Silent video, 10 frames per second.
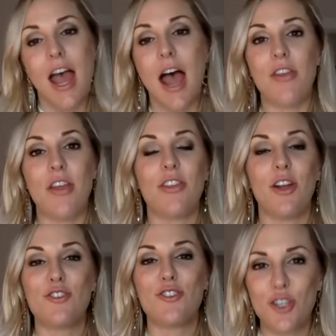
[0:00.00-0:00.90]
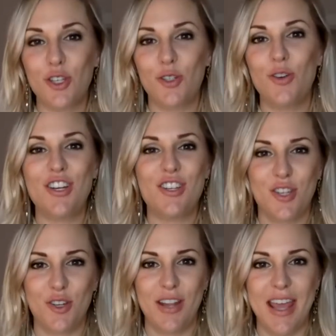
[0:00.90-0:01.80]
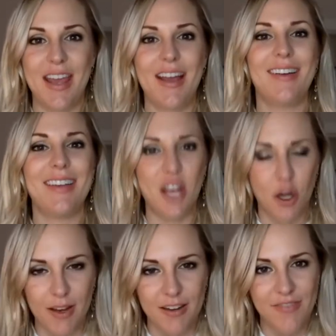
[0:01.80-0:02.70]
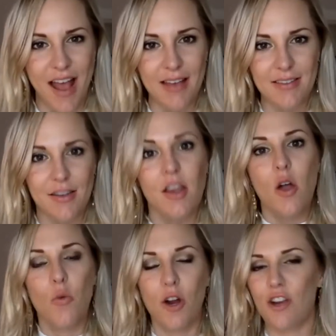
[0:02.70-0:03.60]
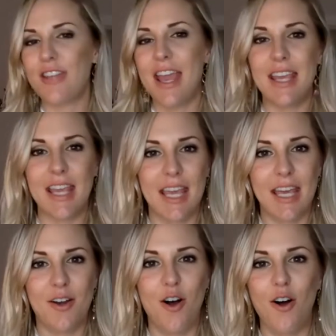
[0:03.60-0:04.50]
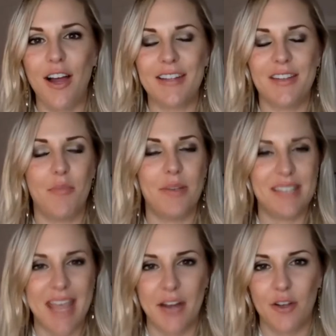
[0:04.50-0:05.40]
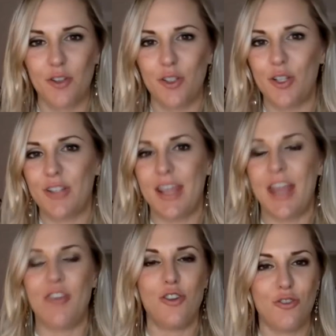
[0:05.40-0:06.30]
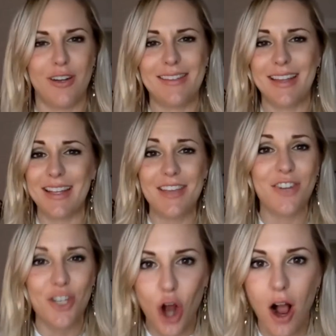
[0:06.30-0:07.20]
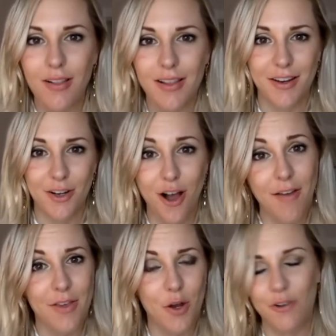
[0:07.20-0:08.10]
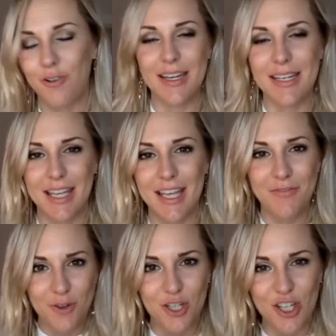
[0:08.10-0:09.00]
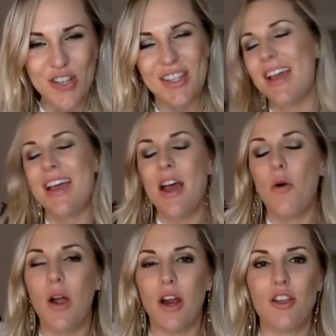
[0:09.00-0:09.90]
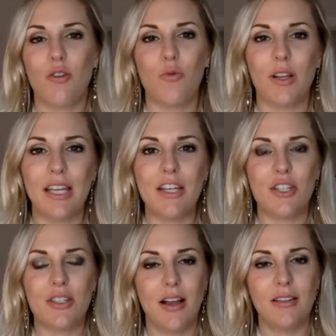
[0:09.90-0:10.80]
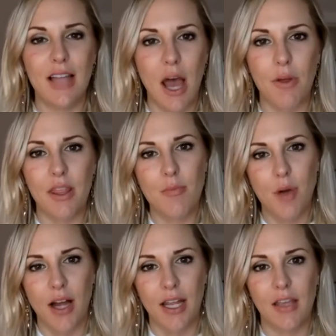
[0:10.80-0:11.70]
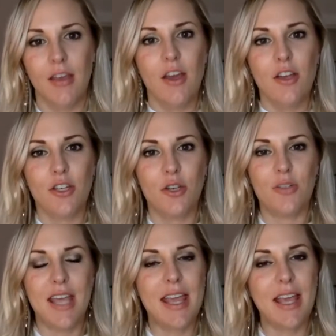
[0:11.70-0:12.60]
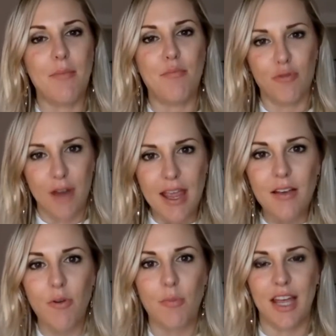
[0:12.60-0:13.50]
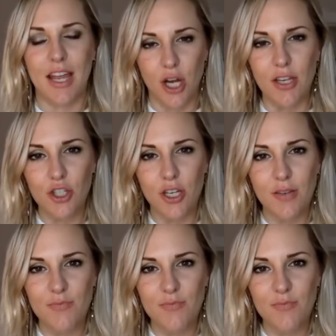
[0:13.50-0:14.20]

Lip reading: And then there's 2 2-day intermittent fasts, where you're taking in all kinds of botanicals and nutrients and even chocolate and coffee or green tea if you choose, where you're really just allowing the body to take a break from digestion